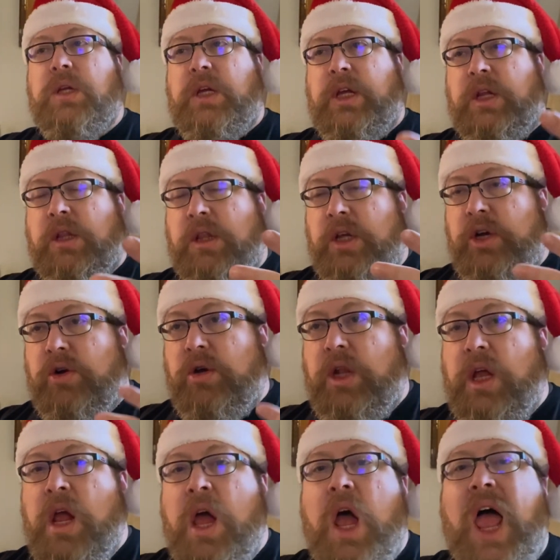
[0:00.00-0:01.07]
It
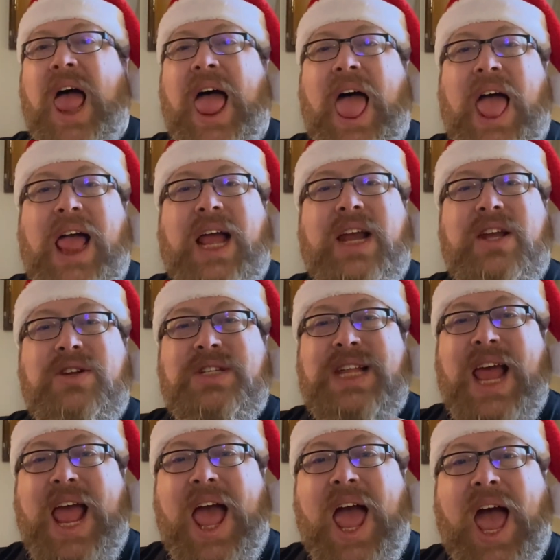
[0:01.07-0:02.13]
literally, can you
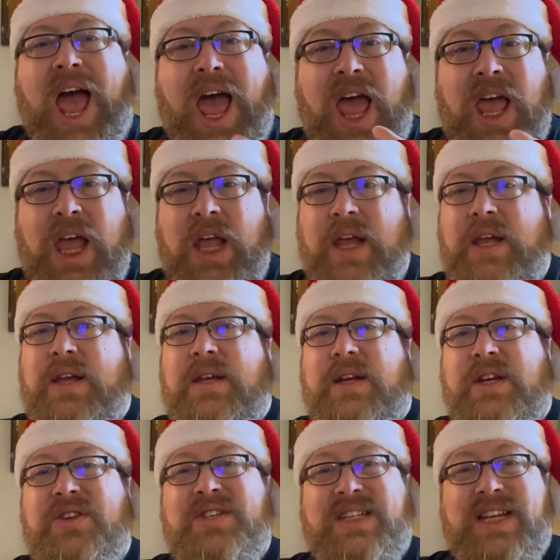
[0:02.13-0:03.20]
see it?
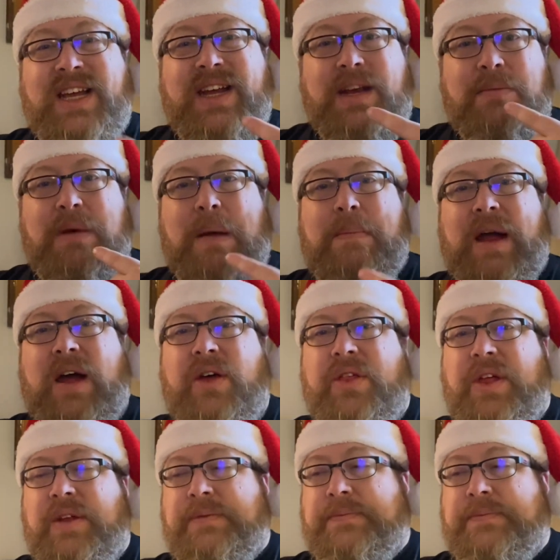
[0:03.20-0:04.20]
Can you see it in my mouth?